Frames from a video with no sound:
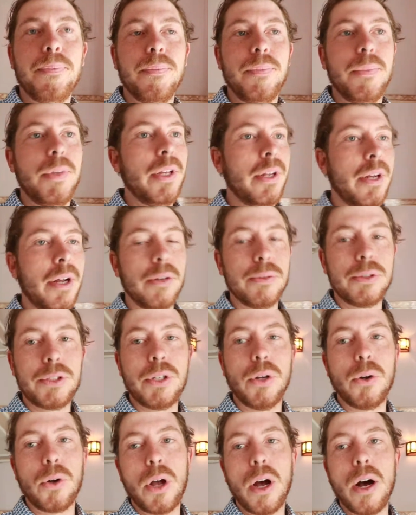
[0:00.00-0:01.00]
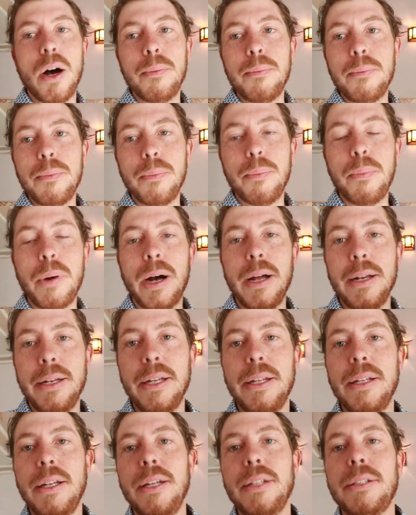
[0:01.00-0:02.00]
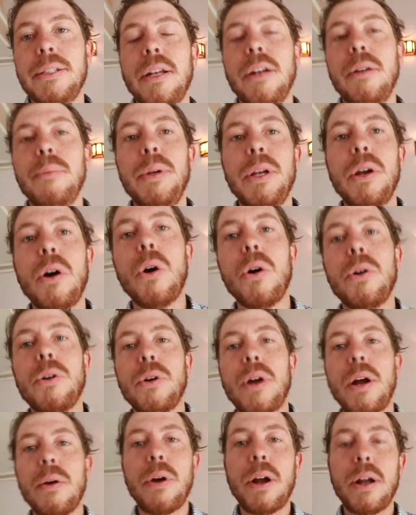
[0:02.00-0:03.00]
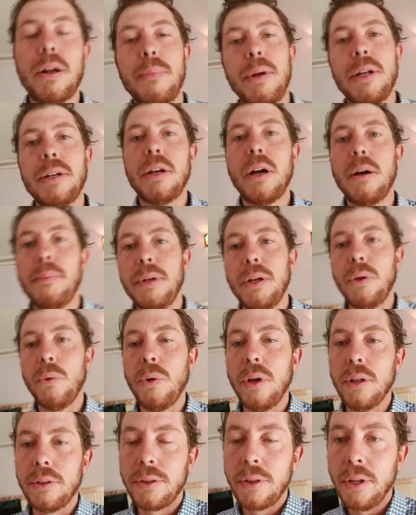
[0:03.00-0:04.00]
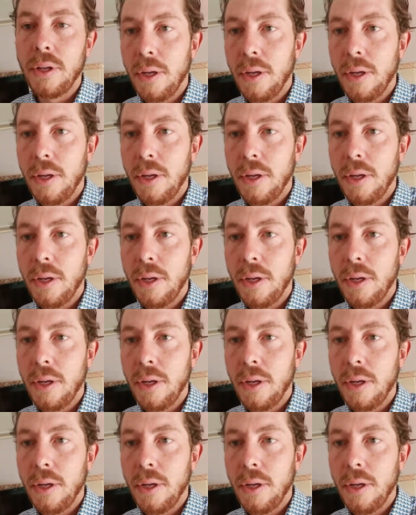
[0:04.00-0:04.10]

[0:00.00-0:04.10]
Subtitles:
you know, still come, but it's going to be harder. I recommend coming with